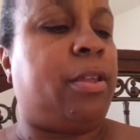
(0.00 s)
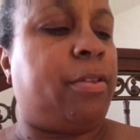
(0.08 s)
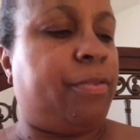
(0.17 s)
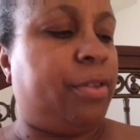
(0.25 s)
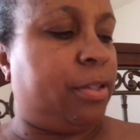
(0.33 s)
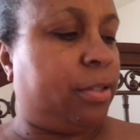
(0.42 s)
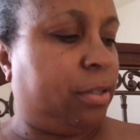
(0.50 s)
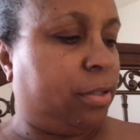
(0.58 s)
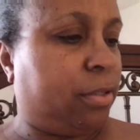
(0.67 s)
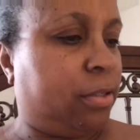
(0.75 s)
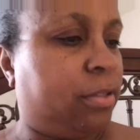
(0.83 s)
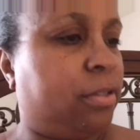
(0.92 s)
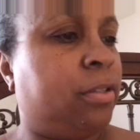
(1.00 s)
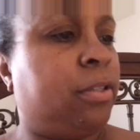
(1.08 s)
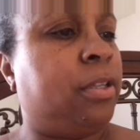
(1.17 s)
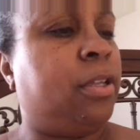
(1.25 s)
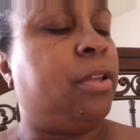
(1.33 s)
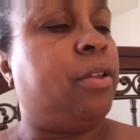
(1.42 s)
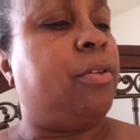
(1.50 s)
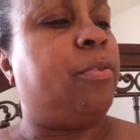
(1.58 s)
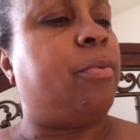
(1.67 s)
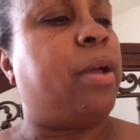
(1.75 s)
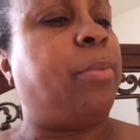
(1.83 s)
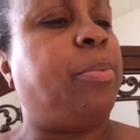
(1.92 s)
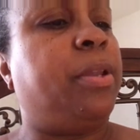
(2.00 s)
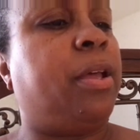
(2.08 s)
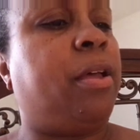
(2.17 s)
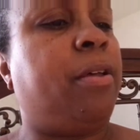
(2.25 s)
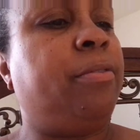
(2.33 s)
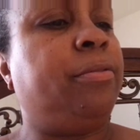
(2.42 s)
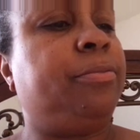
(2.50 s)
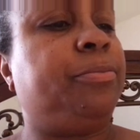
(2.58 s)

I'm gonna wipe it off.